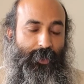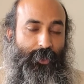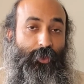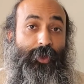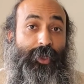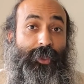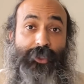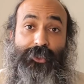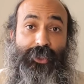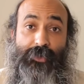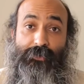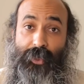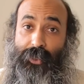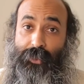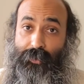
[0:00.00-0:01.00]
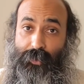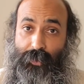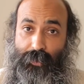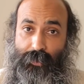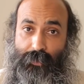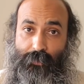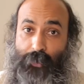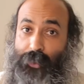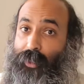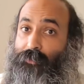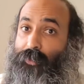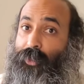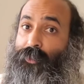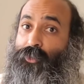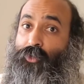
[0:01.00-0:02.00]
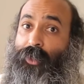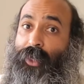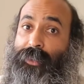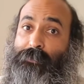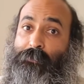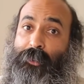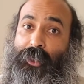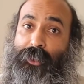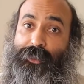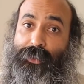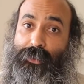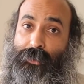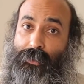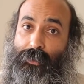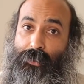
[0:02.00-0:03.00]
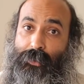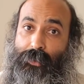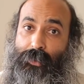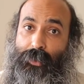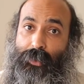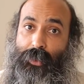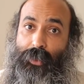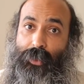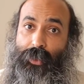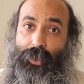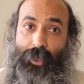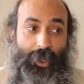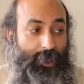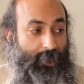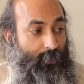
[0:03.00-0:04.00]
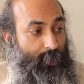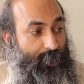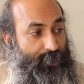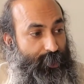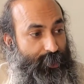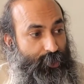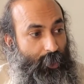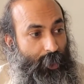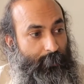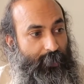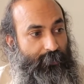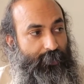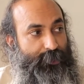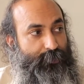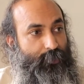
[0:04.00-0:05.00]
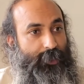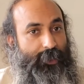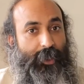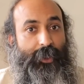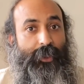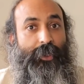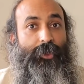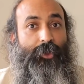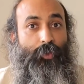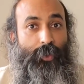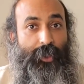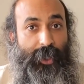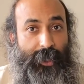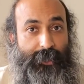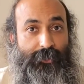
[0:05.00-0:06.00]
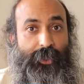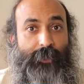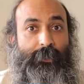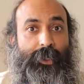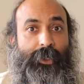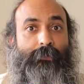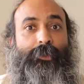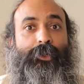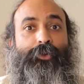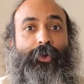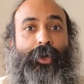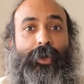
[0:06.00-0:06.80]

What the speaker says: you can achieve anything. Whatever is your aspiration, it will just not be a wishful thinking. You will actually be able to